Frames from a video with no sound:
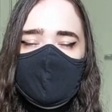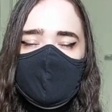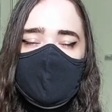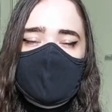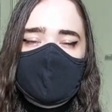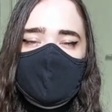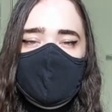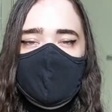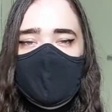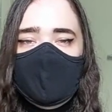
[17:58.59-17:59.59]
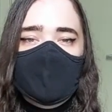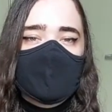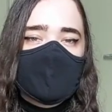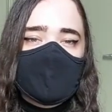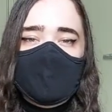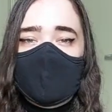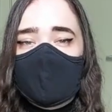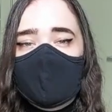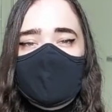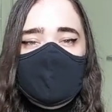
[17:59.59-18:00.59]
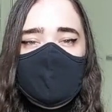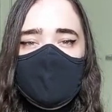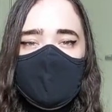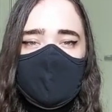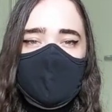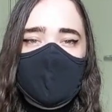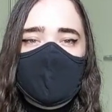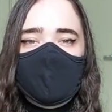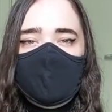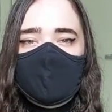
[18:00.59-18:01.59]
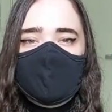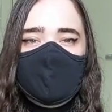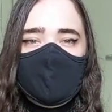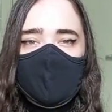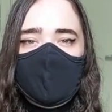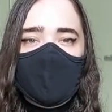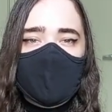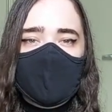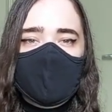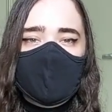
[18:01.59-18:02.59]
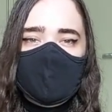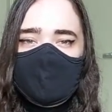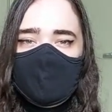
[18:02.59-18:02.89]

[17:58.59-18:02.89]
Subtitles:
But yeah, I can't do much about it. You know, my health